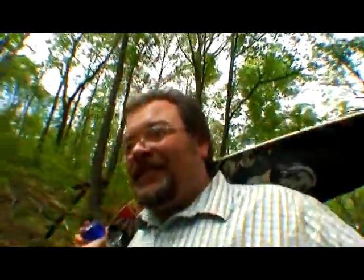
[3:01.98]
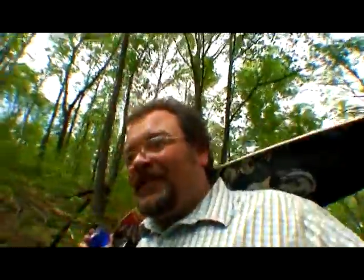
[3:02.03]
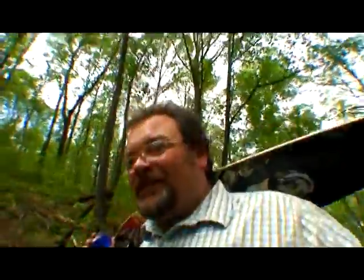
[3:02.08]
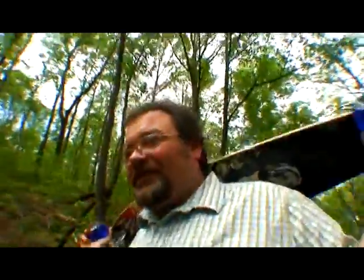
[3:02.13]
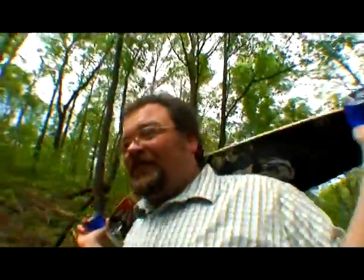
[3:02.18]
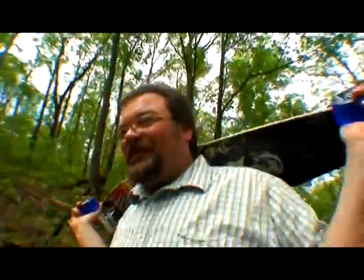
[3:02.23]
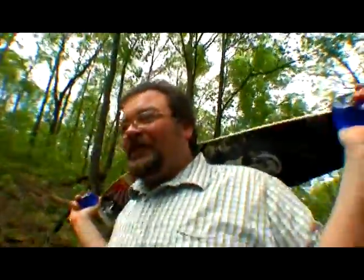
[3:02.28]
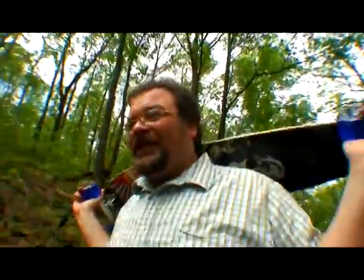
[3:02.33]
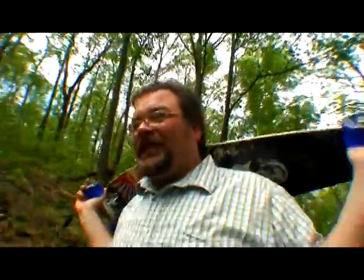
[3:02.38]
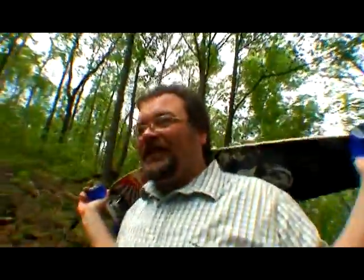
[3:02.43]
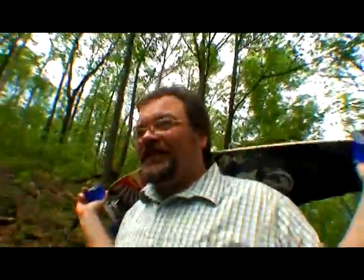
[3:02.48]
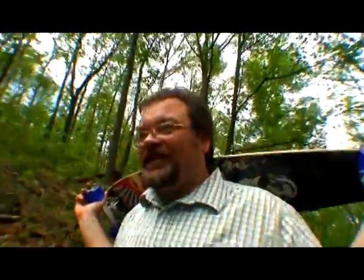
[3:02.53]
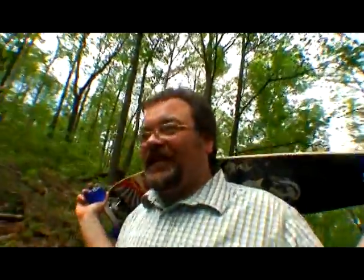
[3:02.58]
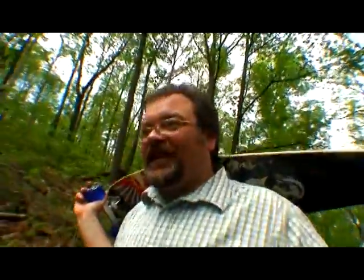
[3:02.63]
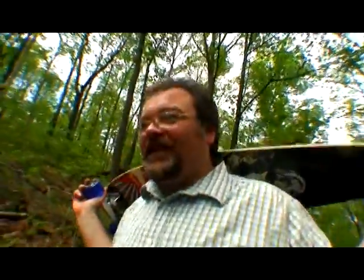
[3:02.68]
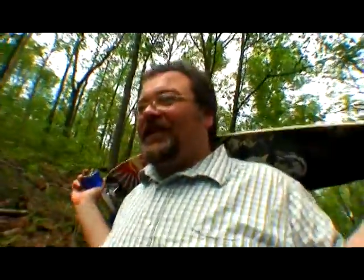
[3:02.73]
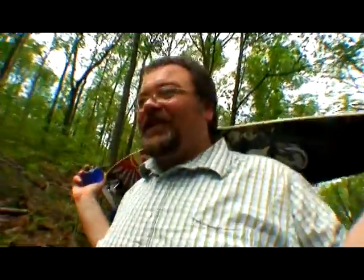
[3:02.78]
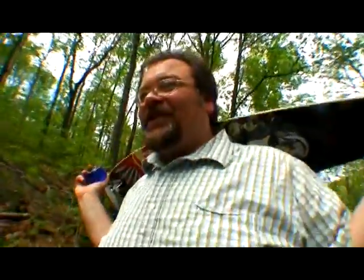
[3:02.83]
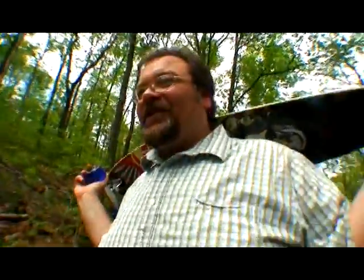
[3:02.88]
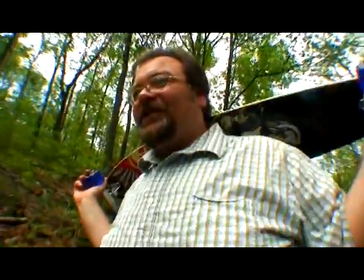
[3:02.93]
Well, the next thing
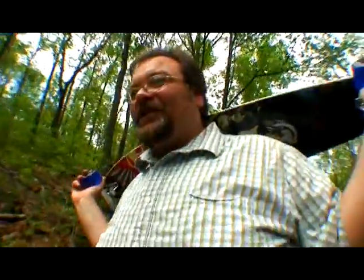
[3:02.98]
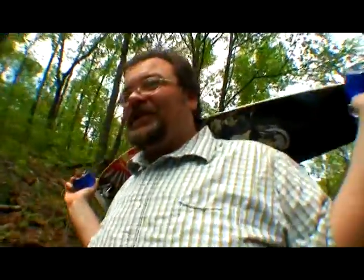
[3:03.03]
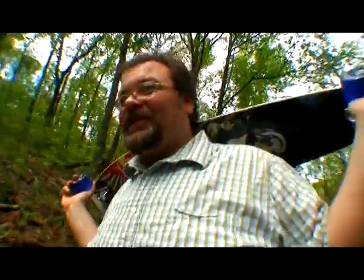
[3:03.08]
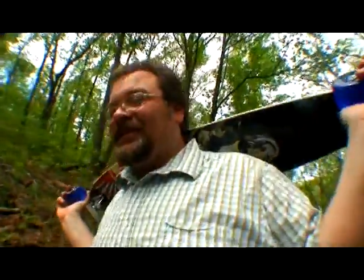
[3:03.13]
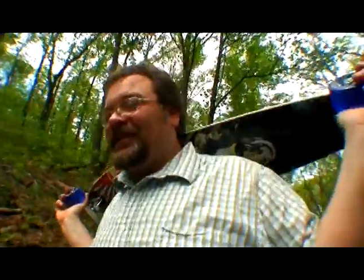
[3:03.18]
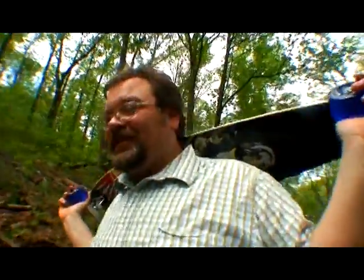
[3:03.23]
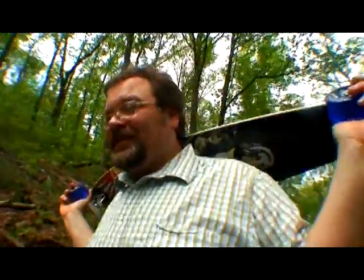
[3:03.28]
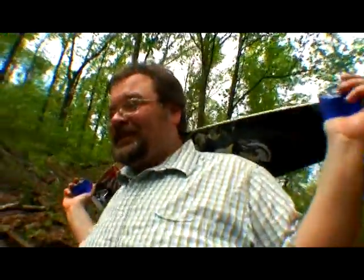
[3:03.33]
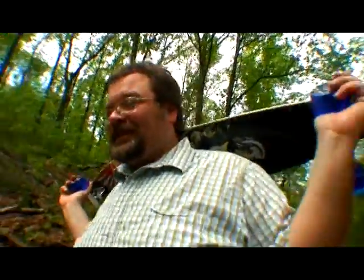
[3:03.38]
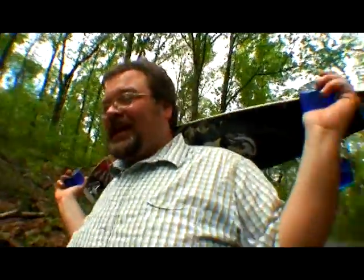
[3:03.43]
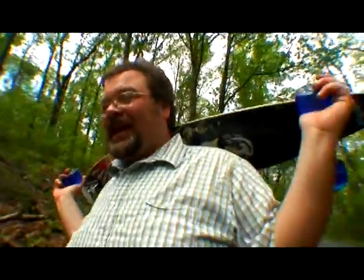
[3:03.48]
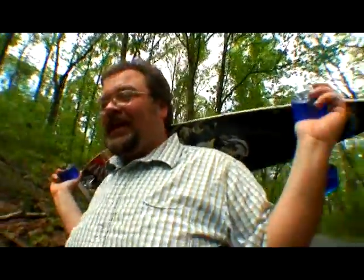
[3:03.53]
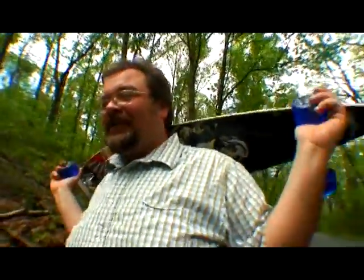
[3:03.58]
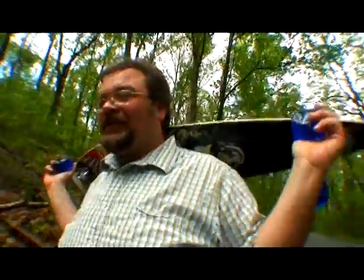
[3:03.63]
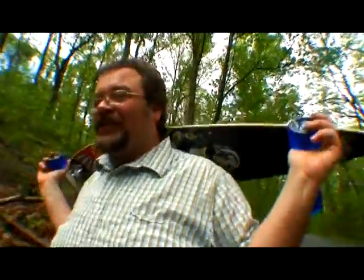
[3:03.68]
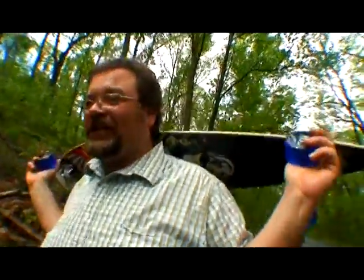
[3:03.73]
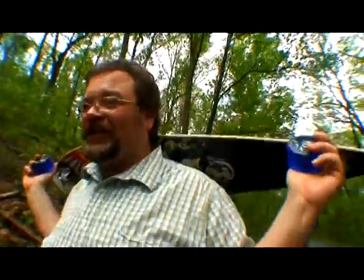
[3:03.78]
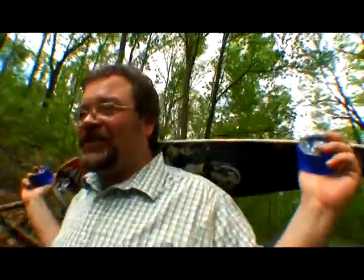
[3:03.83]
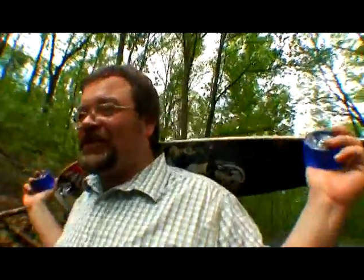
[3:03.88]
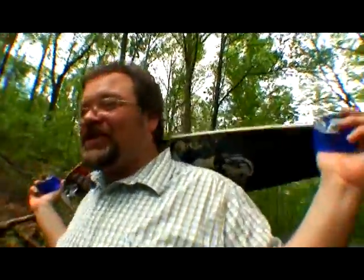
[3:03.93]
you know, there's half
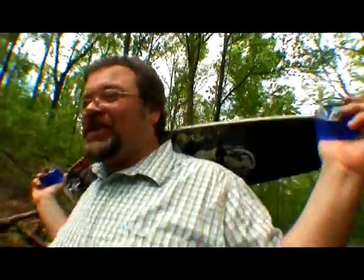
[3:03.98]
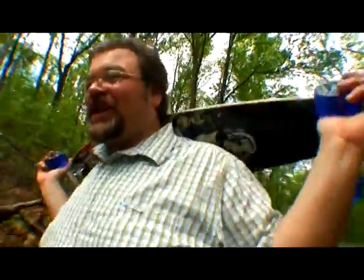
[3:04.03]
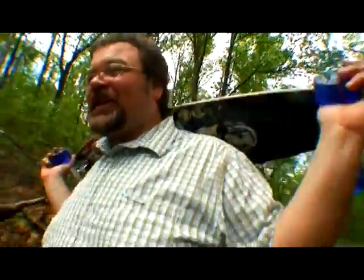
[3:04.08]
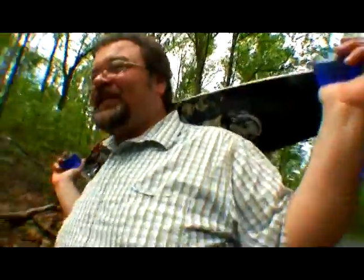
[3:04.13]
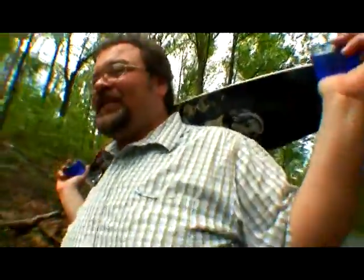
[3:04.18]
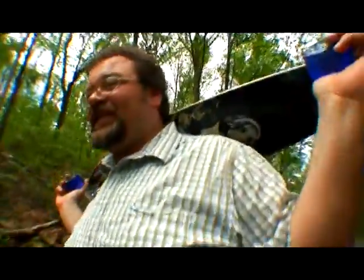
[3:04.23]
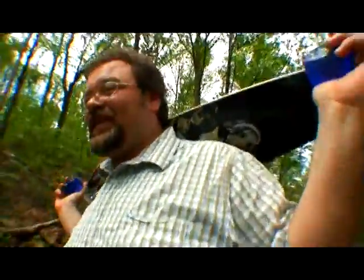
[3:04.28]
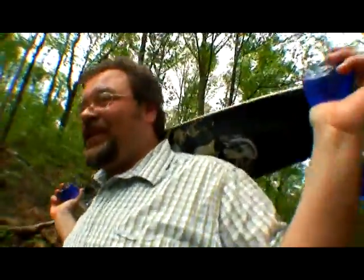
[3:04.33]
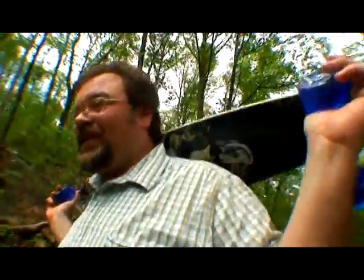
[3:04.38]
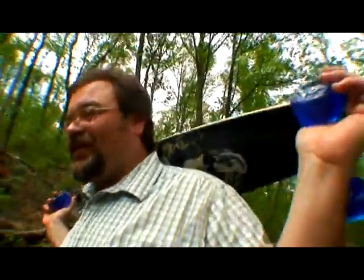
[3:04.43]
dozen chickens there,